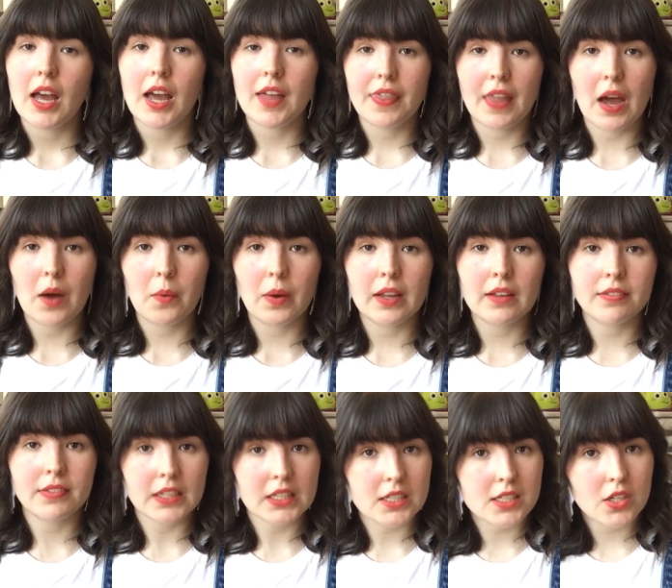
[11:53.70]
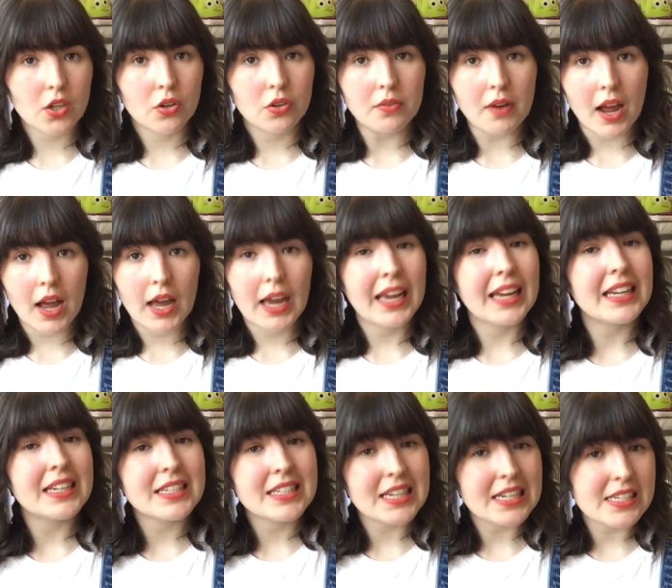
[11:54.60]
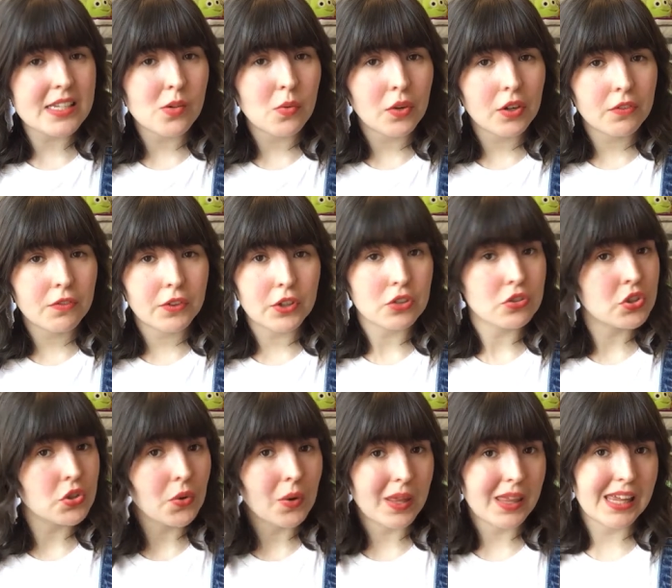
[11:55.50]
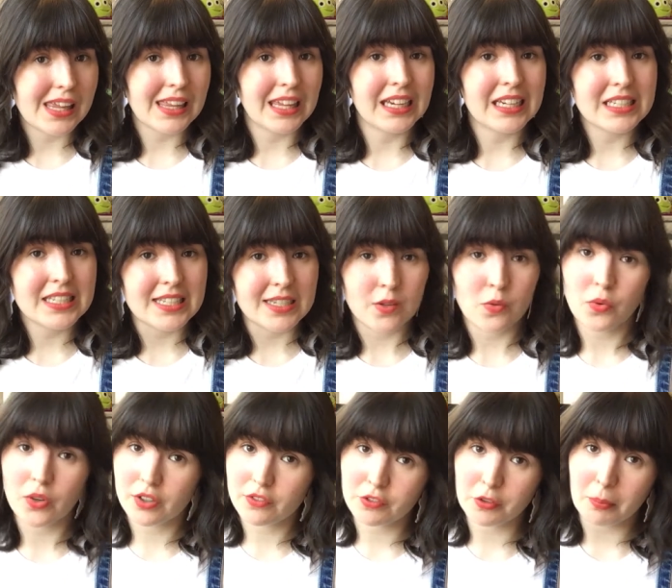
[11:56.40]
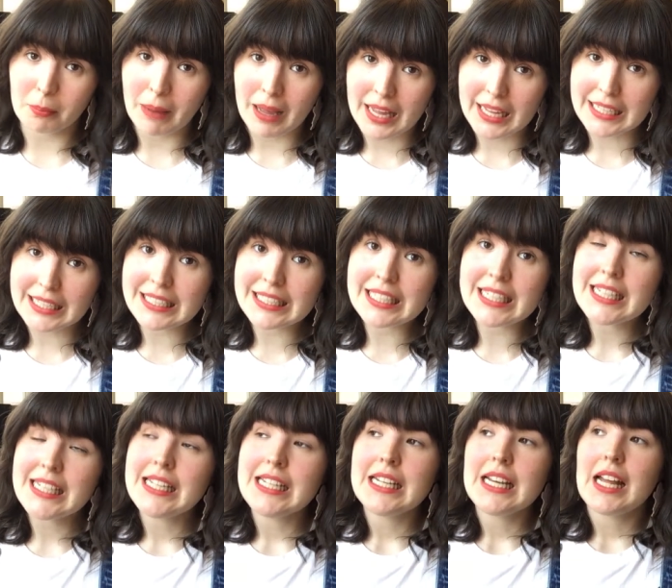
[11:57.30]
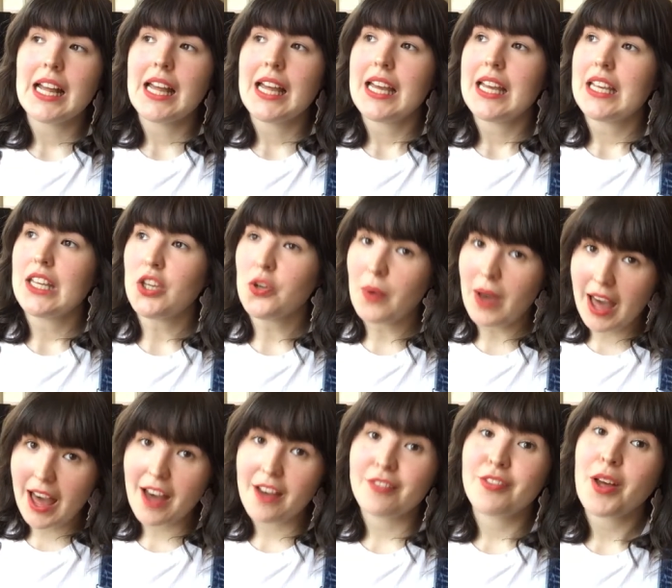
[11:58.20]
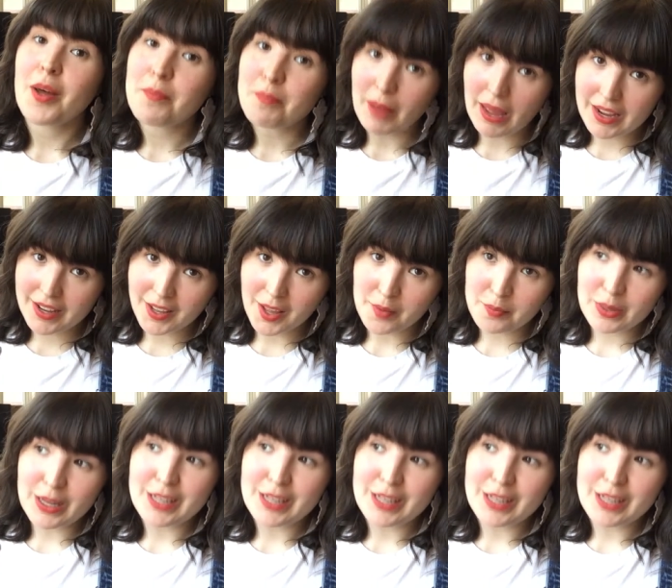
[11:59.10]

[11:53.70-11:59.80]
and that way if things go awry and it doesn't work for your toilet like it didn't work for mine, you have a backup